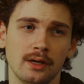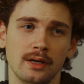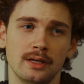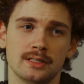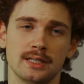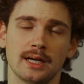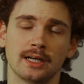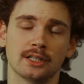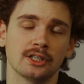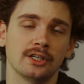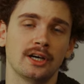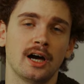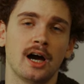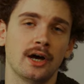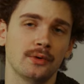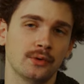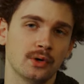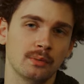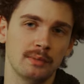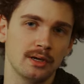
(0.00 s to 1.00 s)
is actually
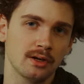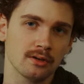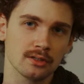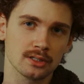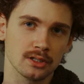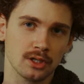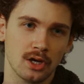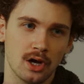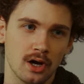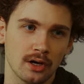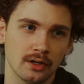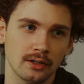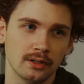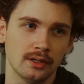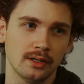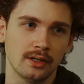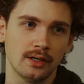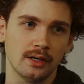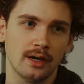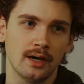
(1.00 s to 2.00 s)
100 meters long
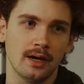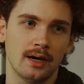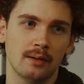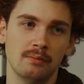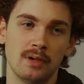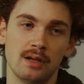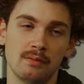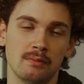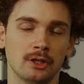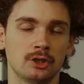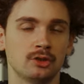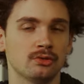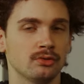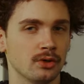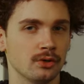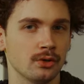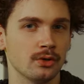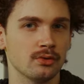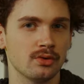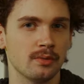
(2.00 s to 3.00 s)
and much
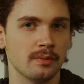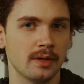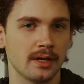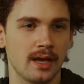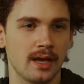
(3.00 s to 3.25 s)
further from the